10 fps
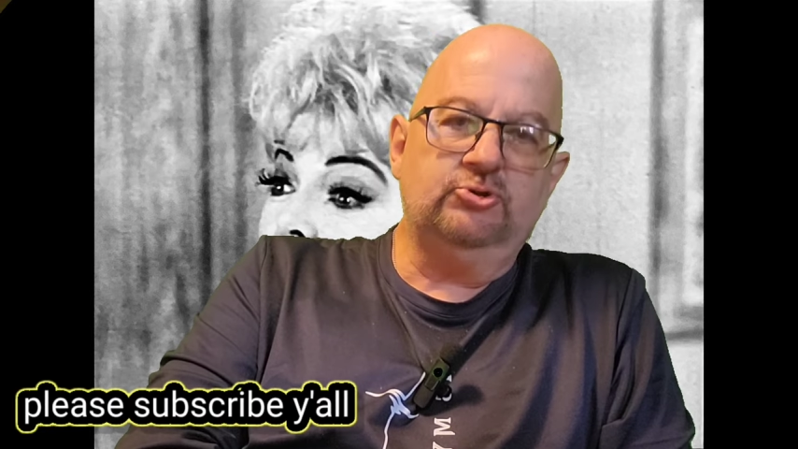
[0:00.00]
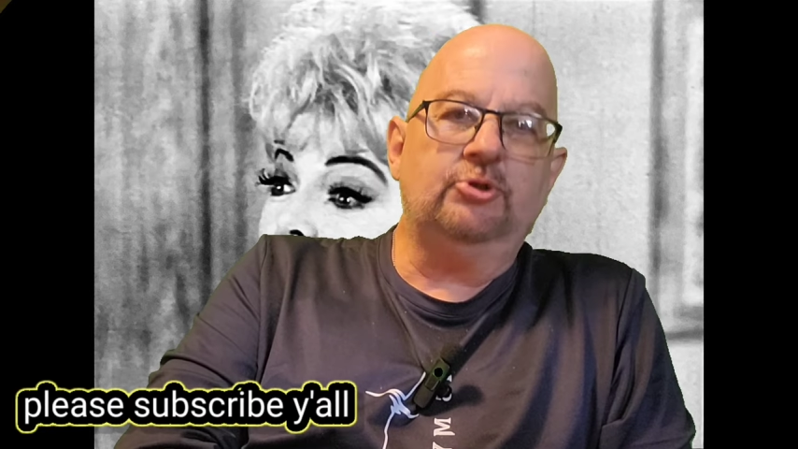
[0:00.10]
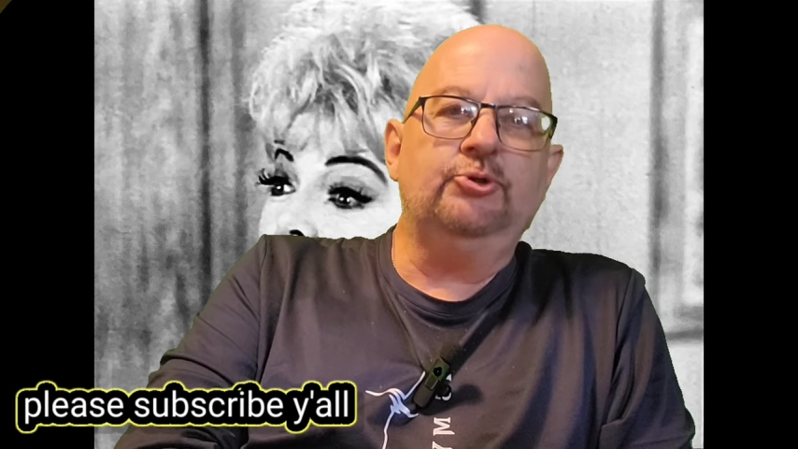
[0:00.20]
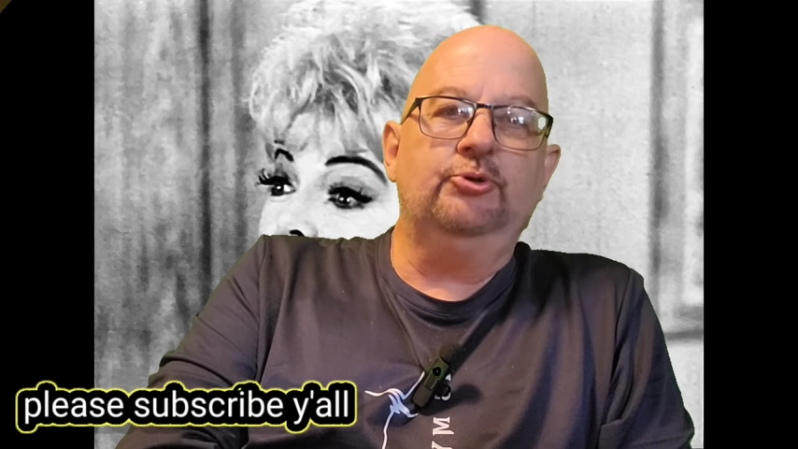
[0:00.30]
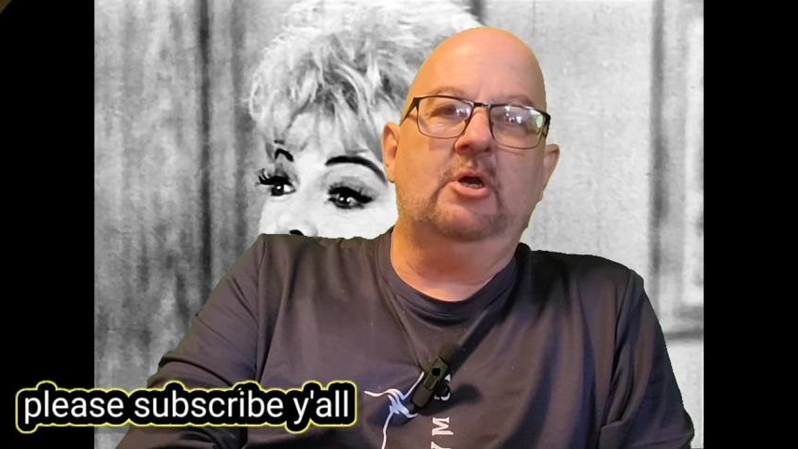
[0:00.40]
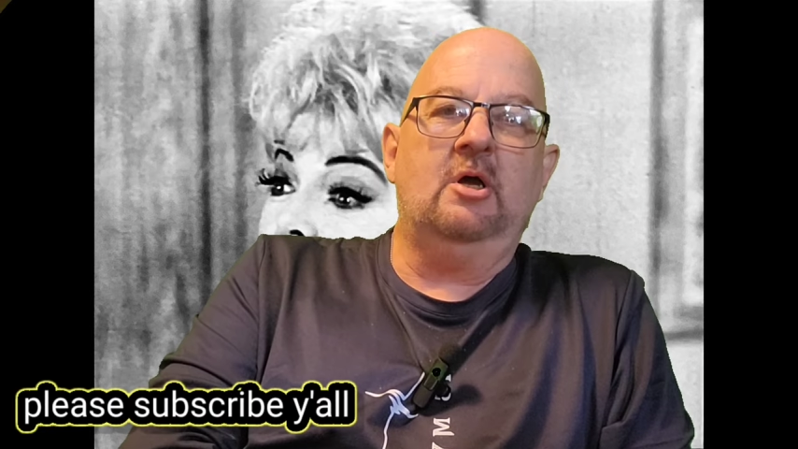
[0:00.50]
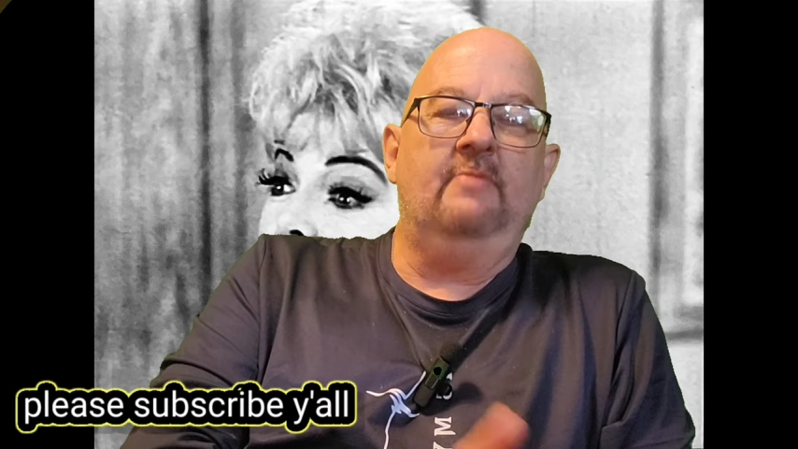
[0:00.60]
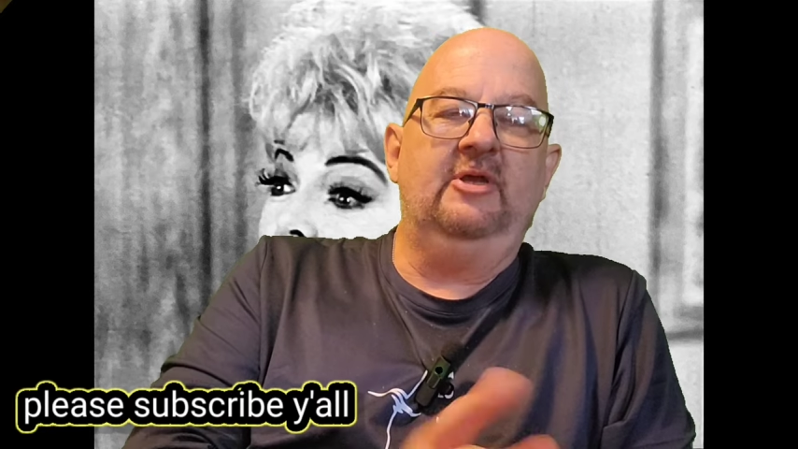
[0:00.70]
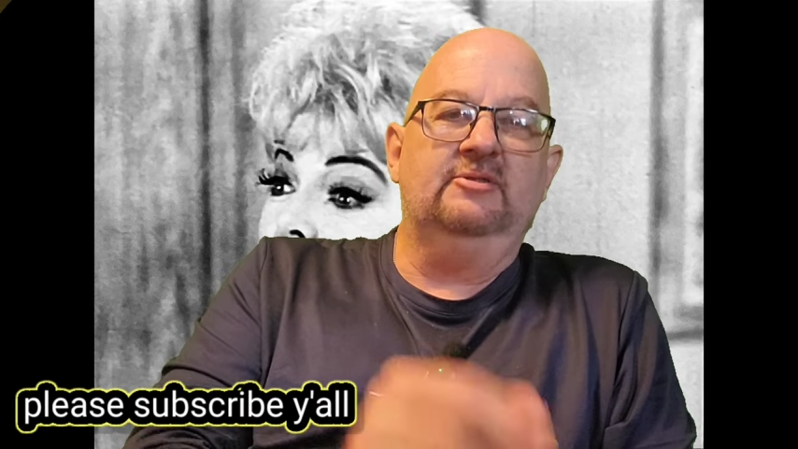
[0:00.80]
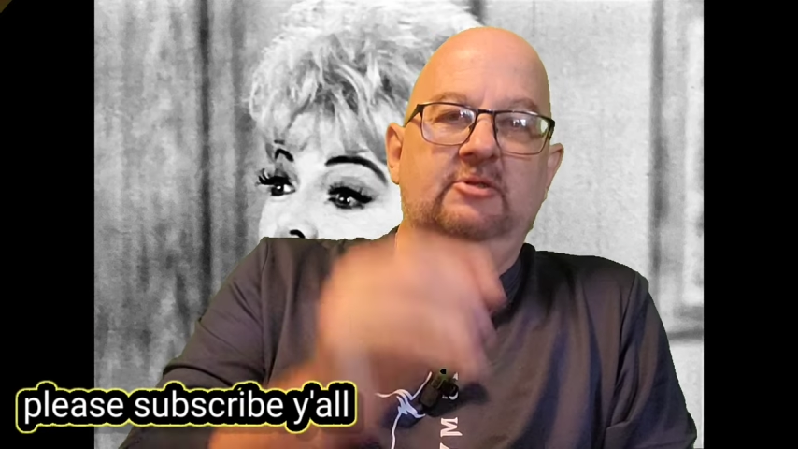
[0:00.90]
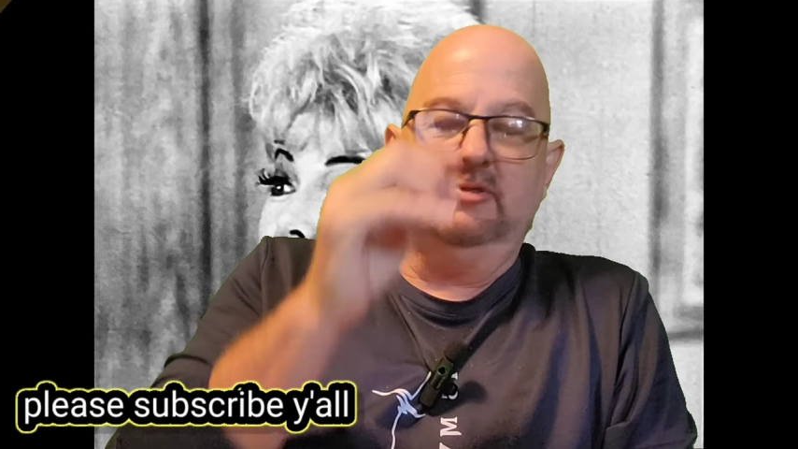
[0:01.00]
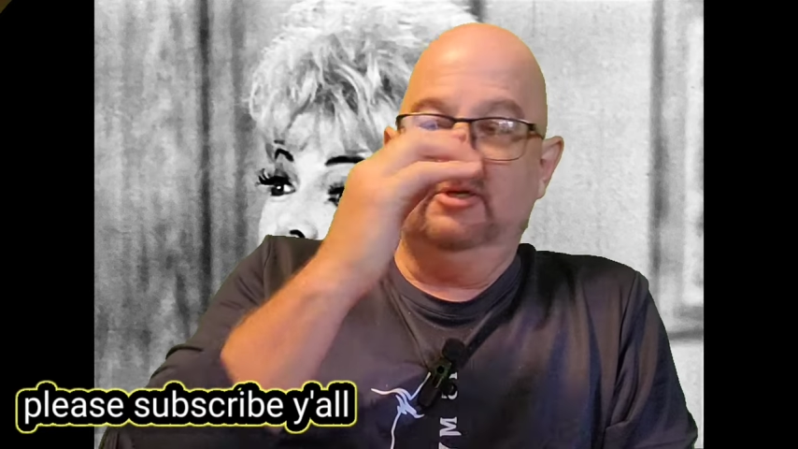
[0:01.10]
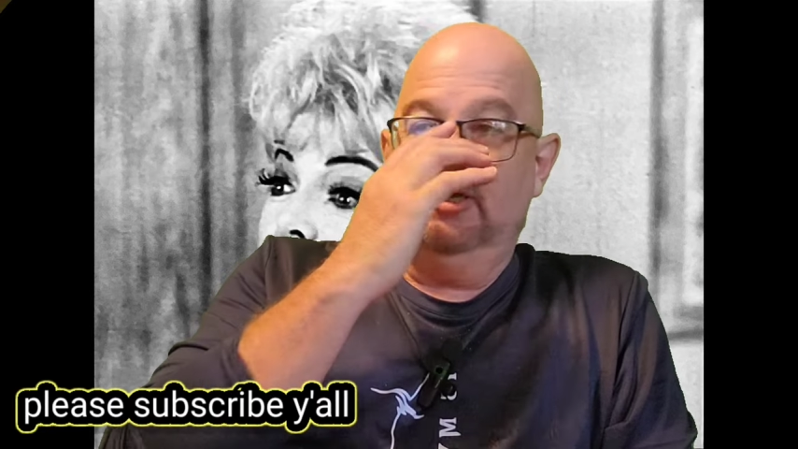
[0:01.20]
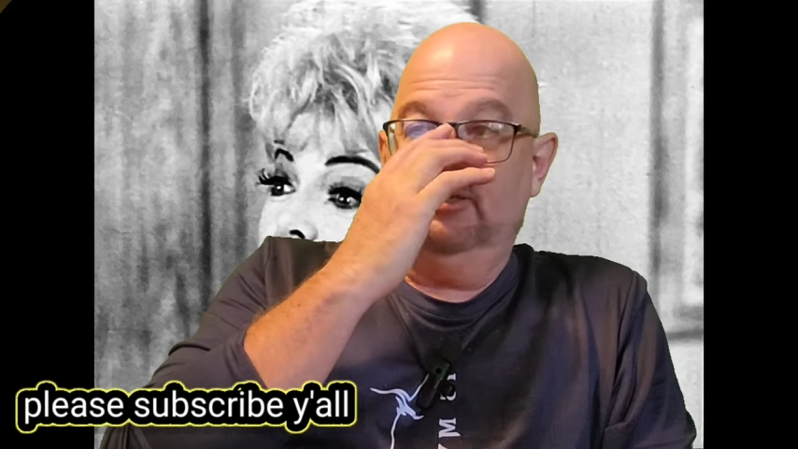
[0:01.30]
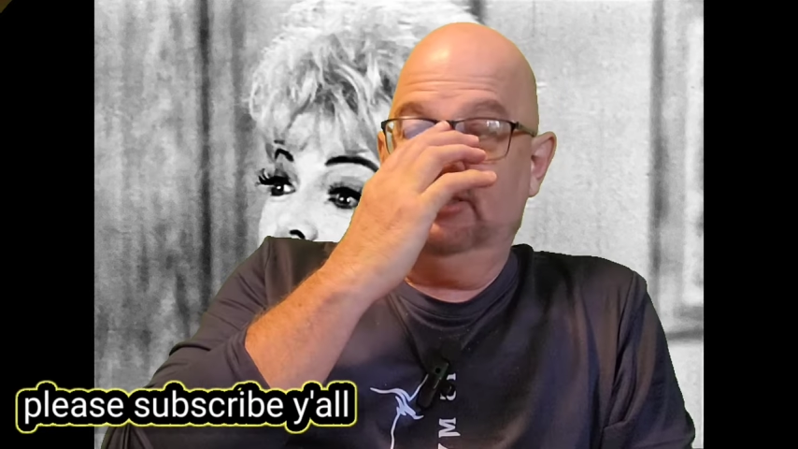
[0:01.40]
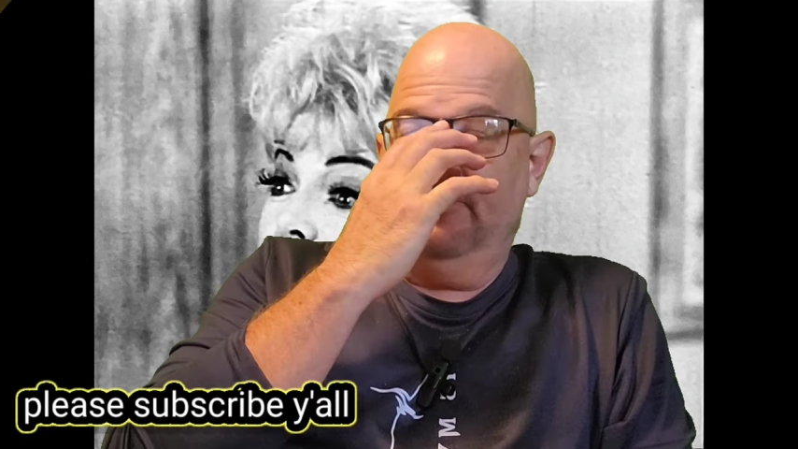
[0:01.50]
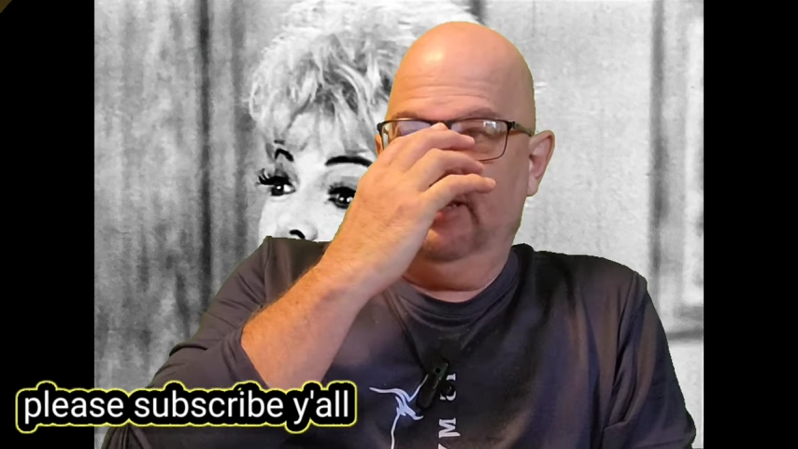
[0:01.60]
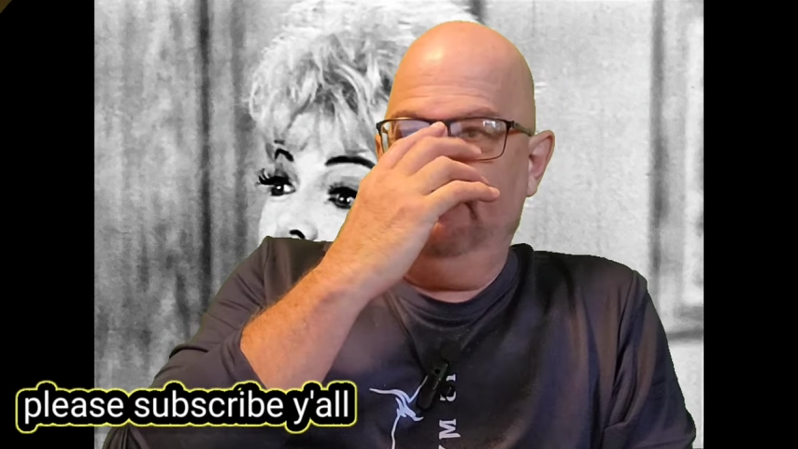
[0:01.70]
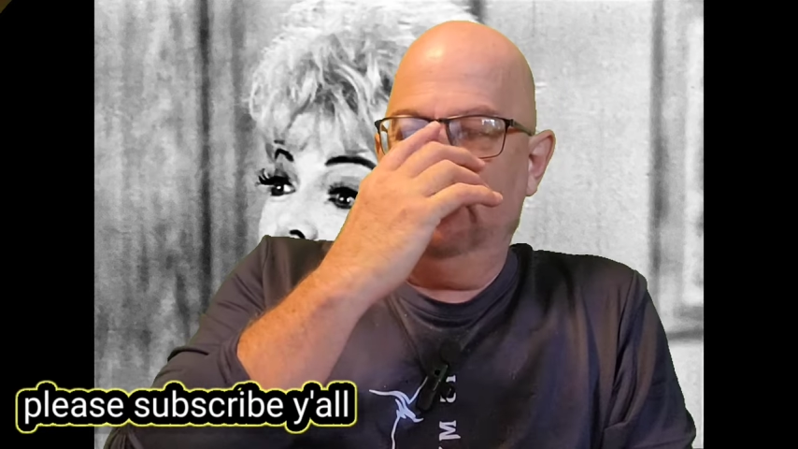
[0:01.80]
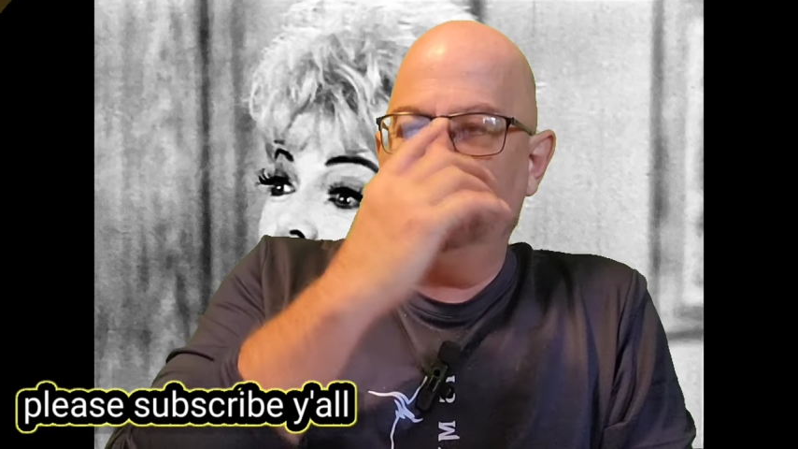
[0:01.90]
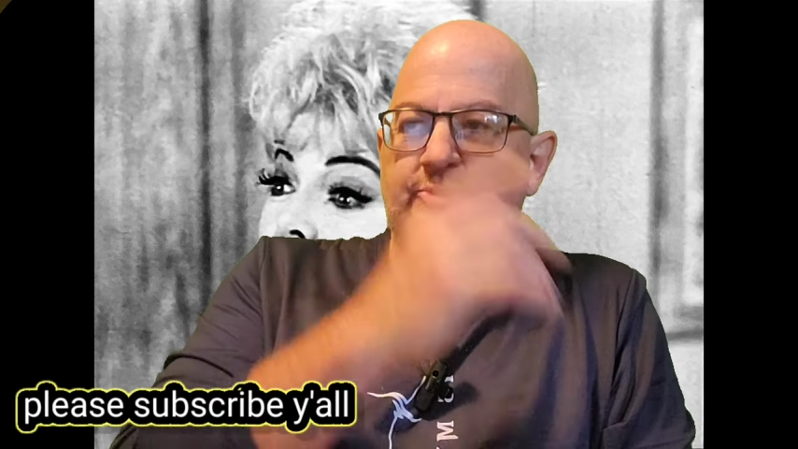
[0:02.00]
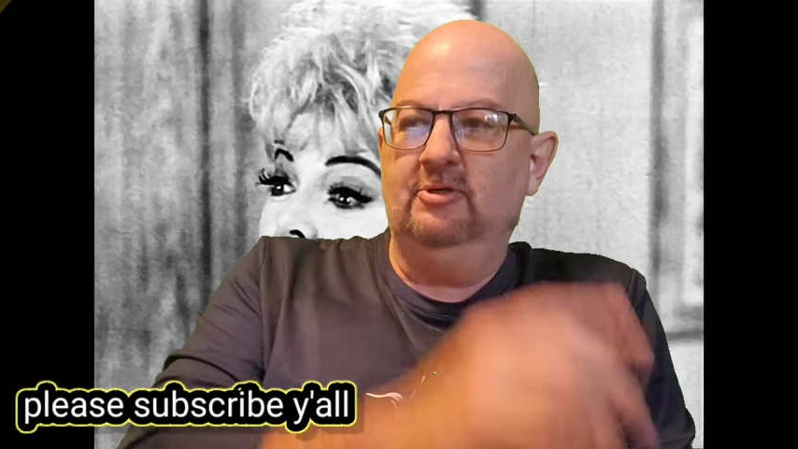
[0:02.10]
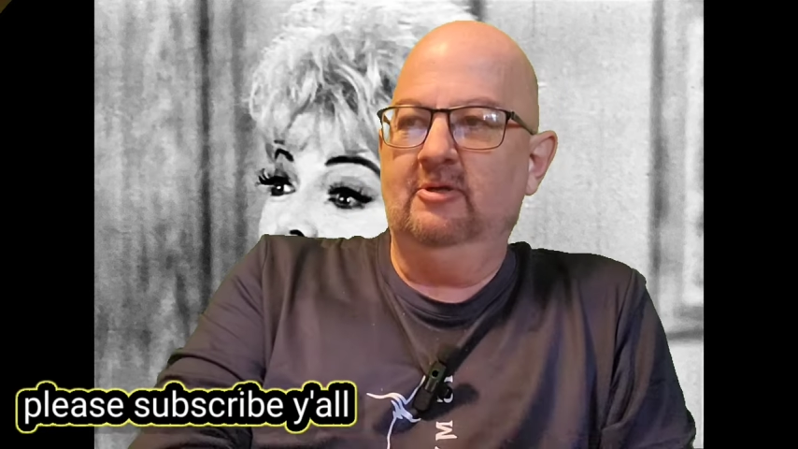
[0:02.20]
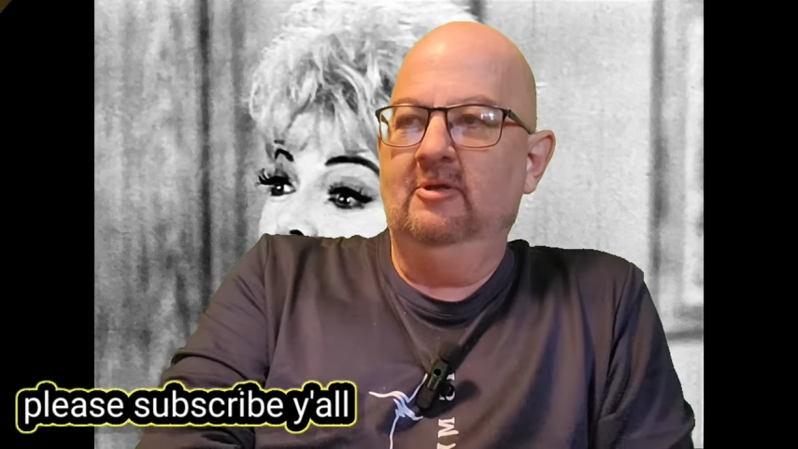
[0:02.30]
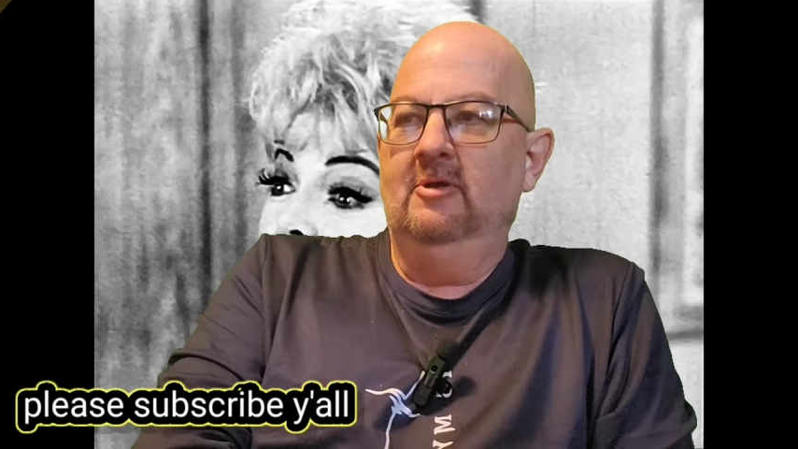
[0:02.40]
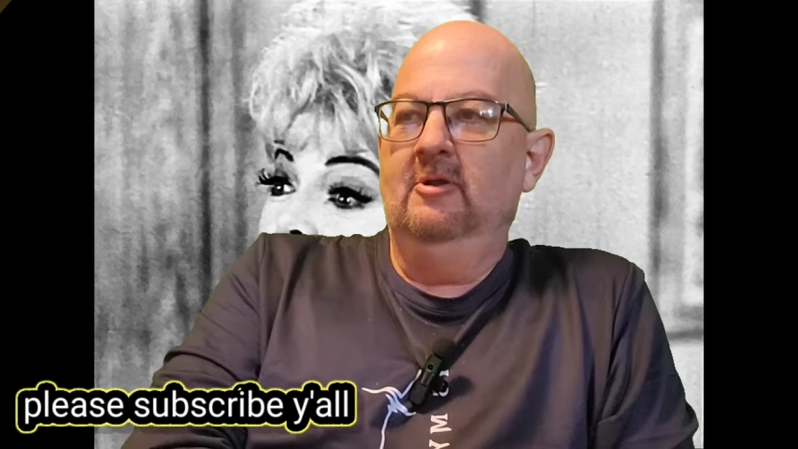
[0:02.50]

I was looking through the comments the other day and somebody mentioned